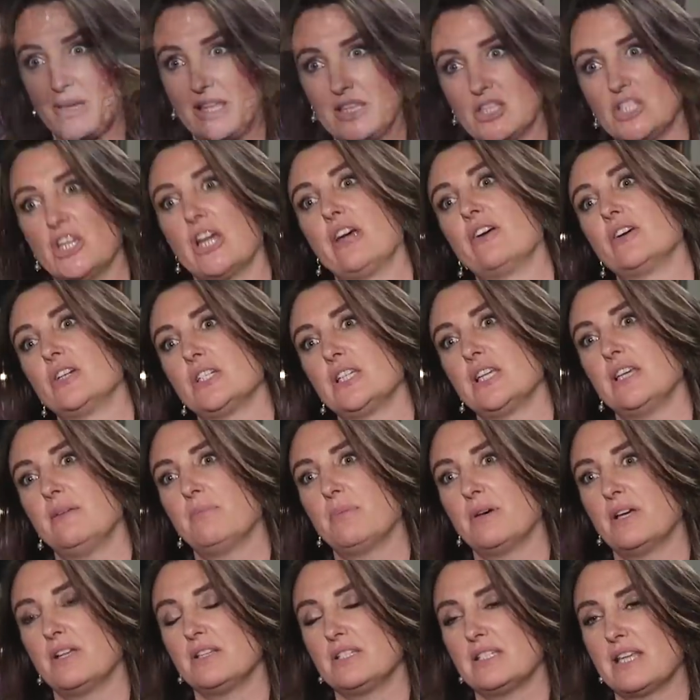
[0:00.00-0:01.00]
about the charity,
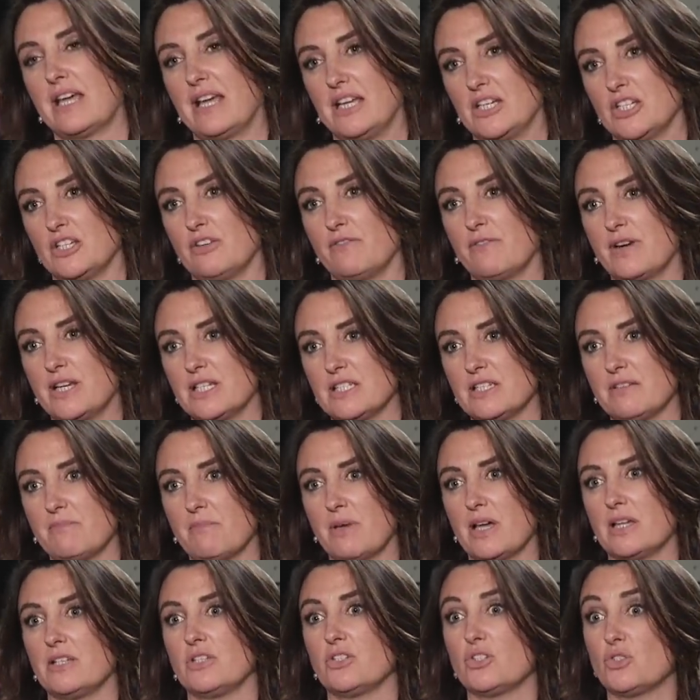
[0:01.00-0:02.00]
but actually friends of
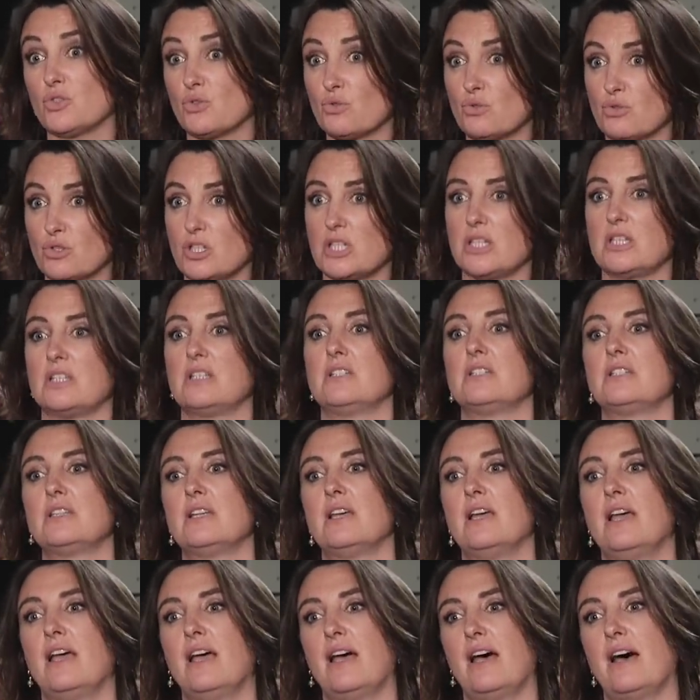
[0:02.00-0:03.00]
mine's
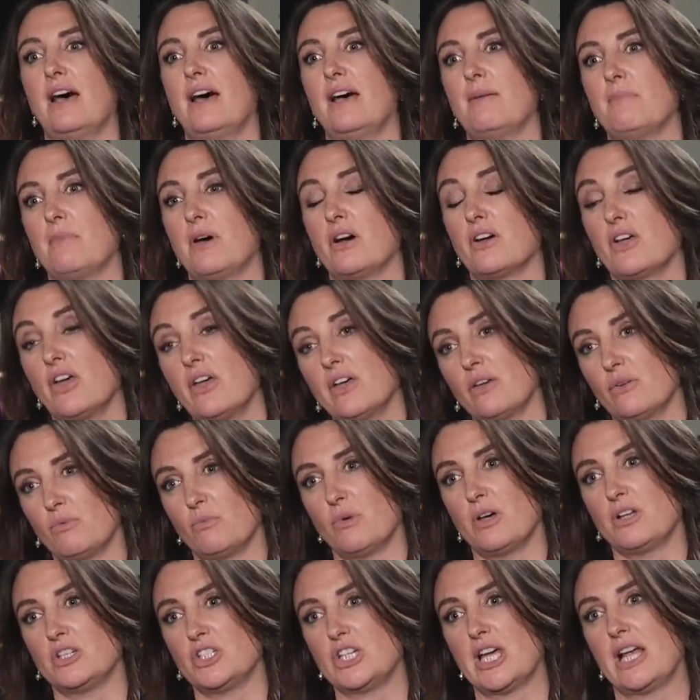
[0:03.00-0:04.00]
daughters are going on
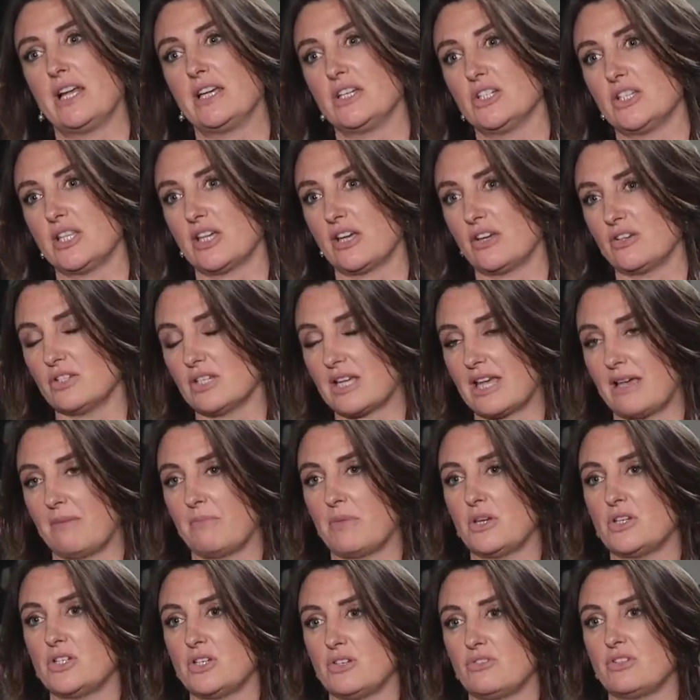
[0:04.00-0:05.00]
World Challenge. They're going to
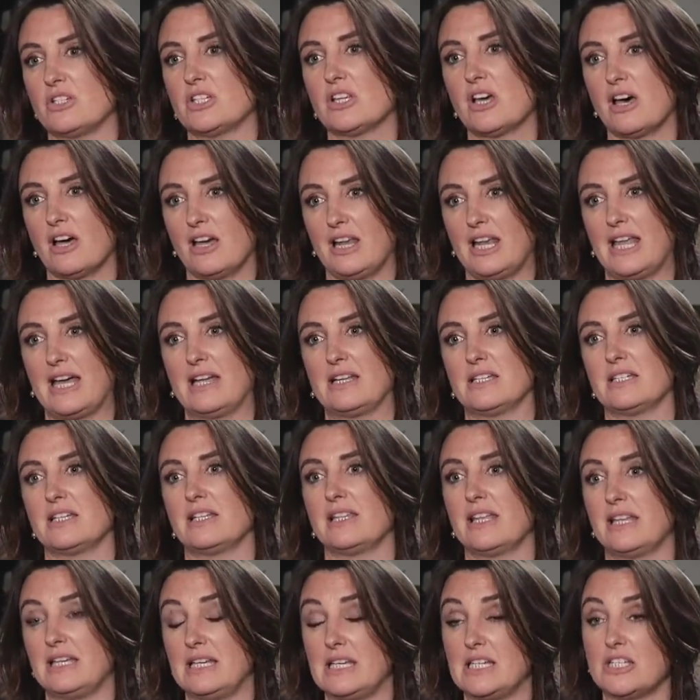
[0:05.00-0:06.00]
Cambodia and Thailand
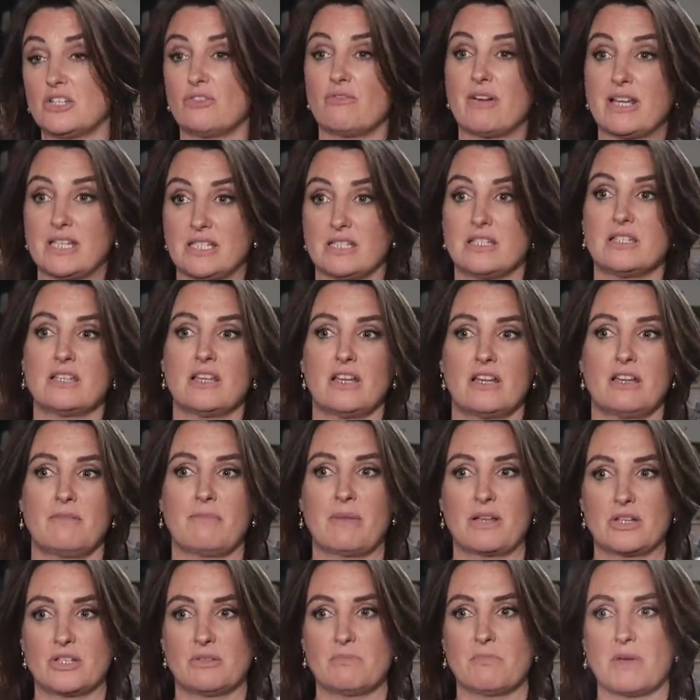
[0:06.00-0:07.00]
and they need to raise a certain
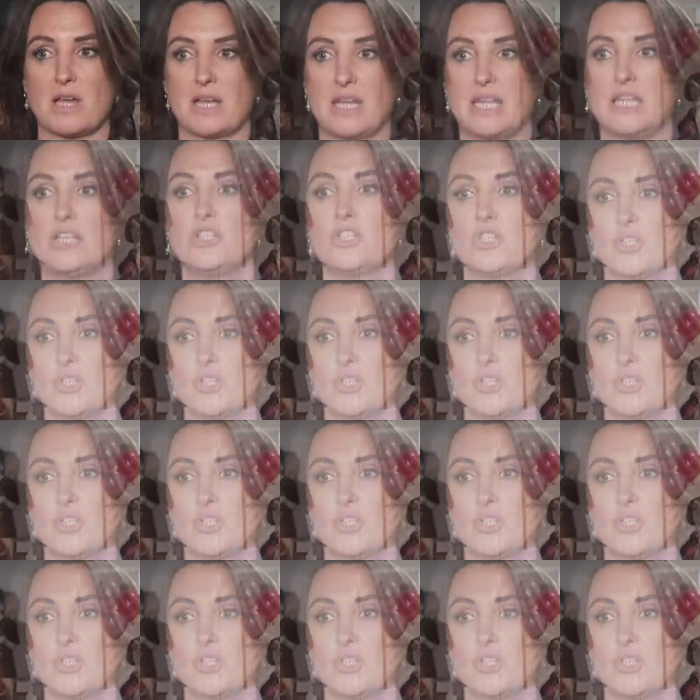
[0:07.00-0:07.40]
amount of money